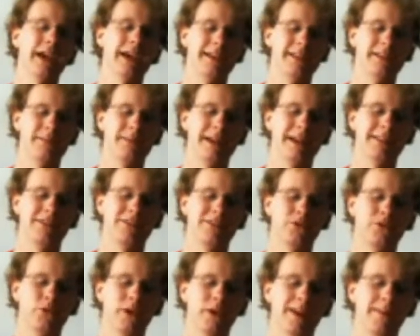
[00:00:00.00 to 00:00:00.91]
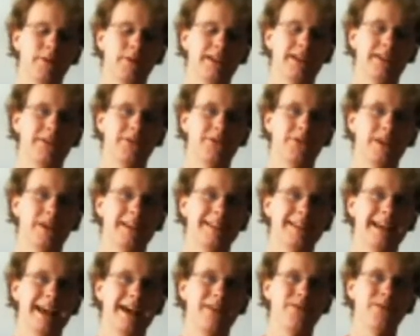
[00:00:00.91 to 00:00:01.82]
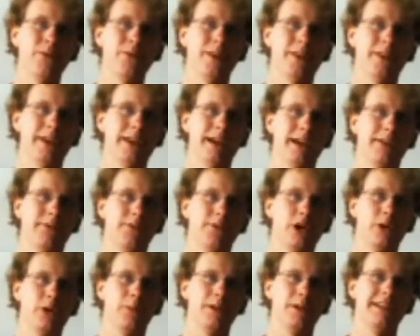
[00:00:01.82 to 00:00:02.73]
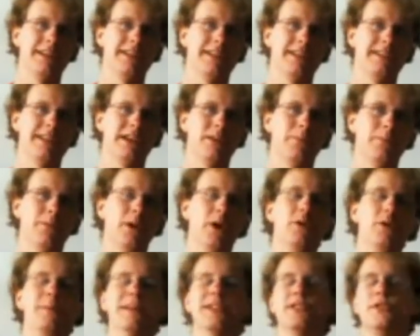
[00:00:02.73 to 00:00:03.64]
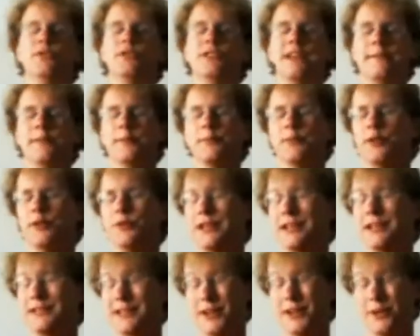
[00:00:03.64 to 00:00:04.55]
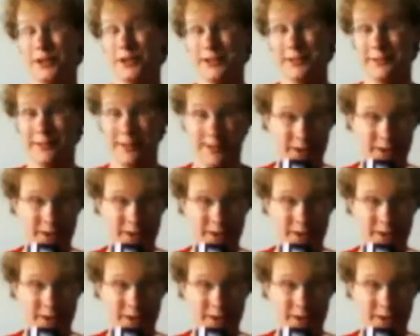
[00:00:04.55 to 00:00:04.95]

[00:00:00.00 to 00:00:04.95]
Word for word: is a man scrambling to fix everything after OpenSSL broke. Mr. James Bruce, how's it going?